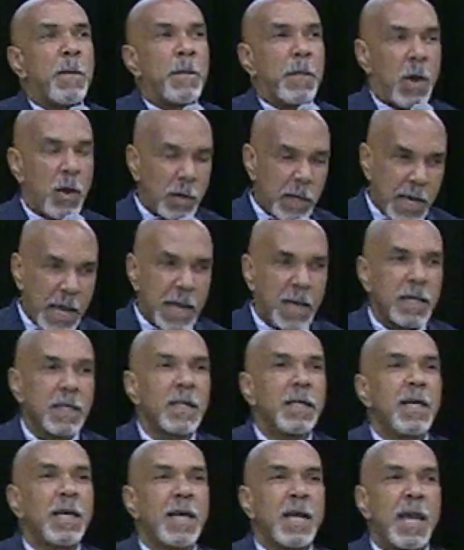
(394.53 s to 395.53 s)
Okay.
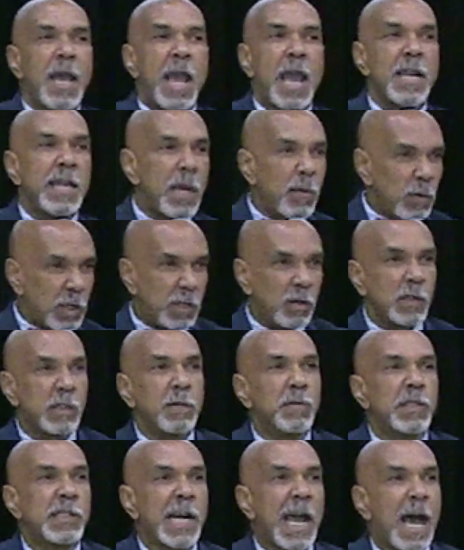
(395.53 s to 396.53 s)
And they would do
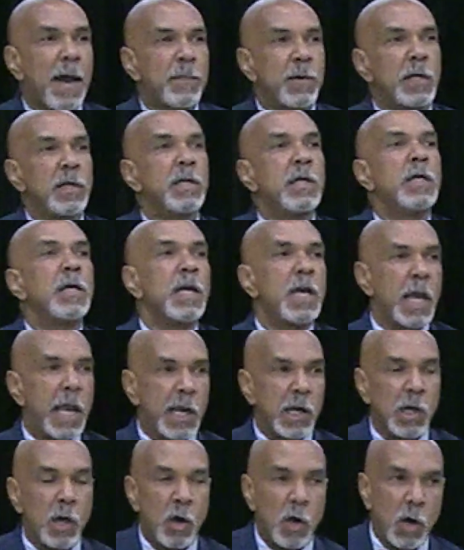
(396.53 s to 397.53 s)
some shopping
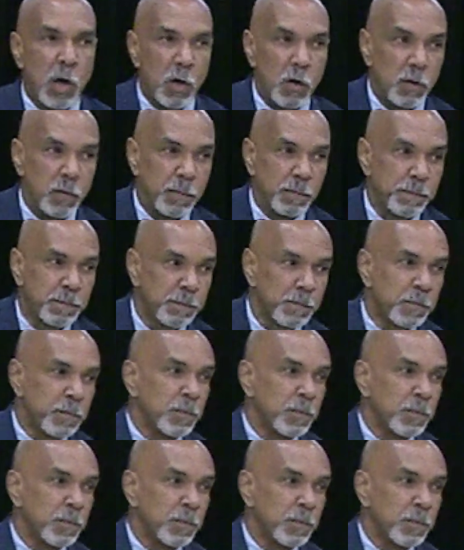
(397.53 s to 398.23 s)
and go home.